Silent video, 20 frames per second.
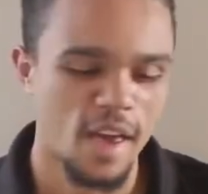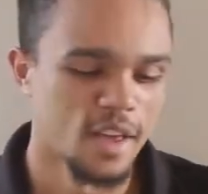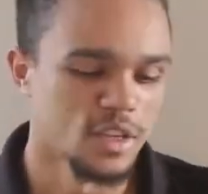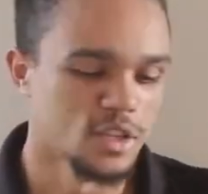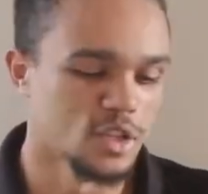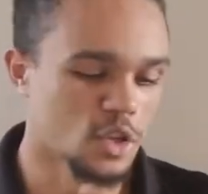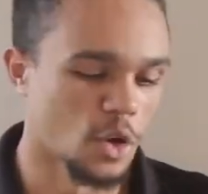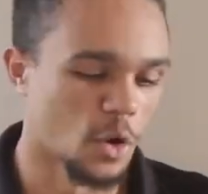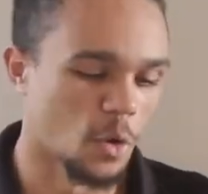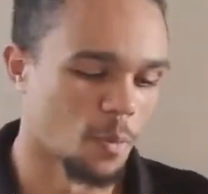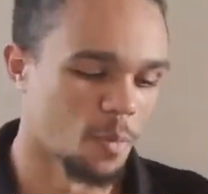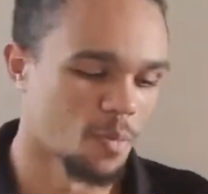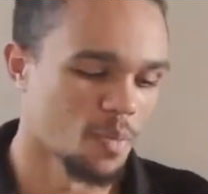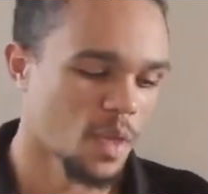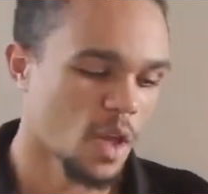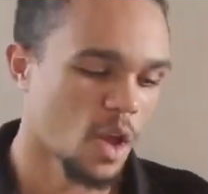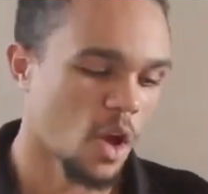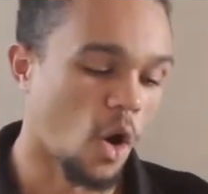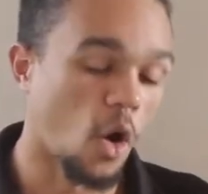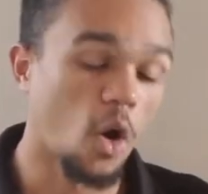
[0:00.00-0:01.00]
So,
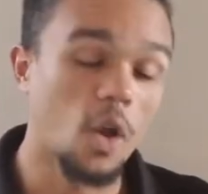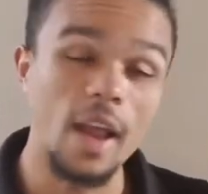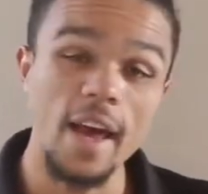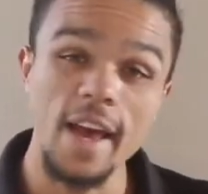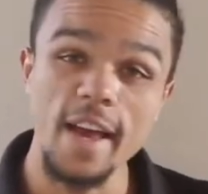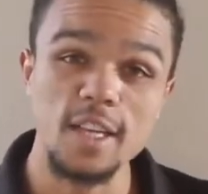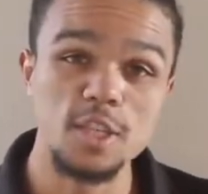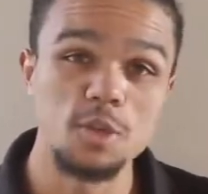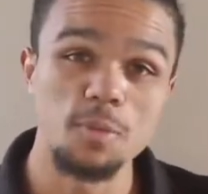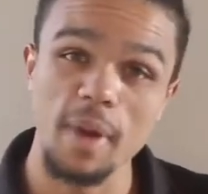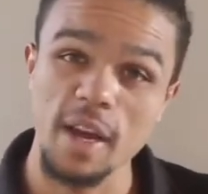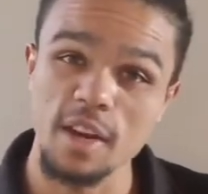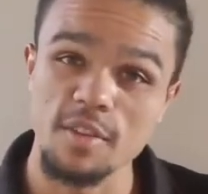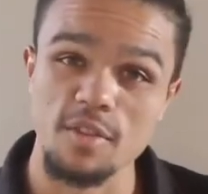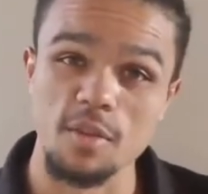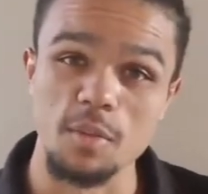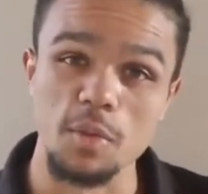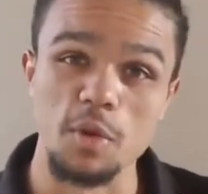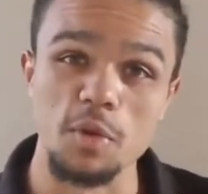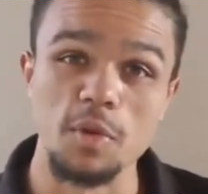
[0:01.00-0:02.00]
all I expect
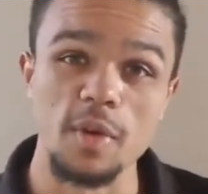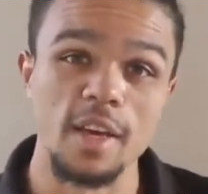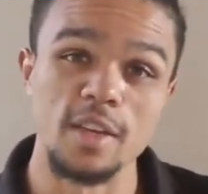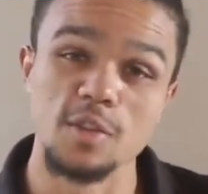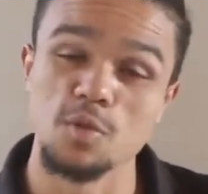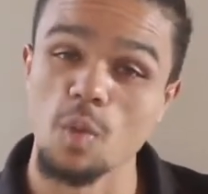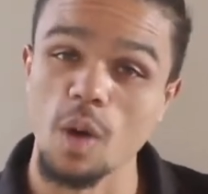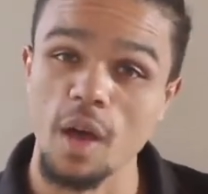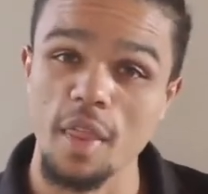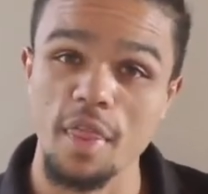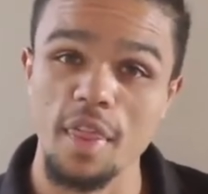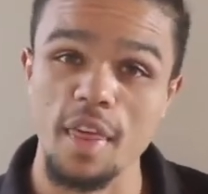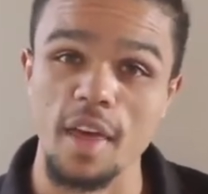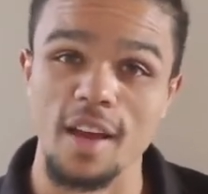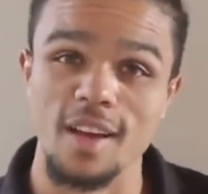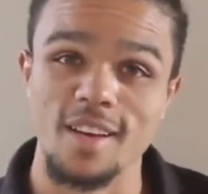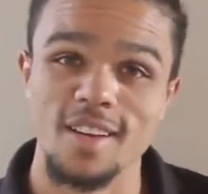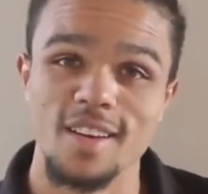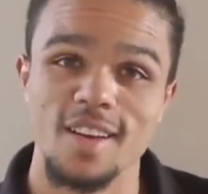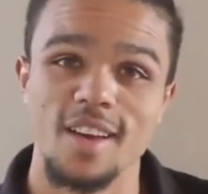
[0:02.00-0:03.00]
from you is one
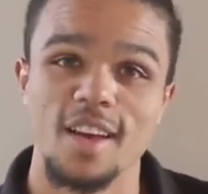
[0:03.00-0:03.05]
thing: